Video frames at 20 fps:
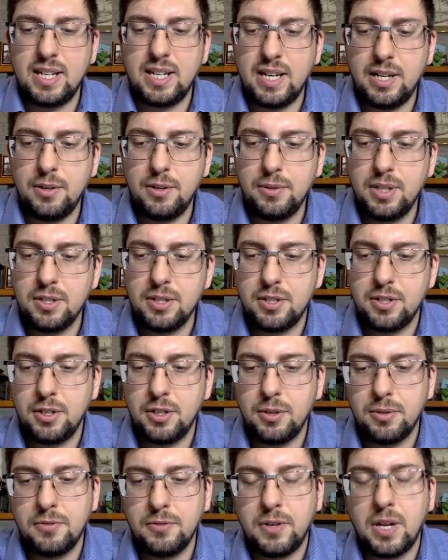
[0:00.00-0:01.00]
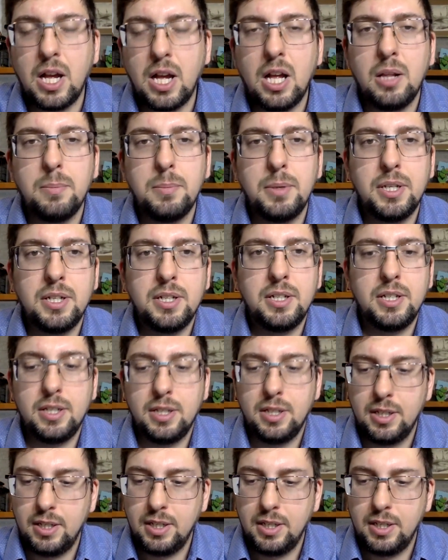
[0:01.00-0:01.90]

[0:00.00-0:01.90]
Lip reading: and I know there's a note of almond